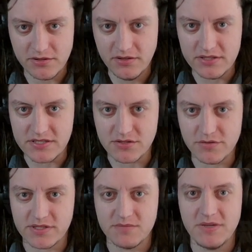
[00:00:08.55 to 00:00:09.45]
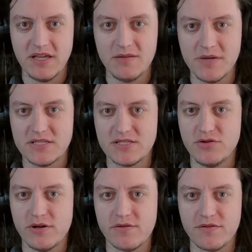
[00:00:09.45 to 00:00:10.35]
This is going to be a best
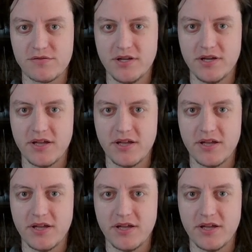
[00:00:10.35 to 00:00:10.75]
2 out of 3.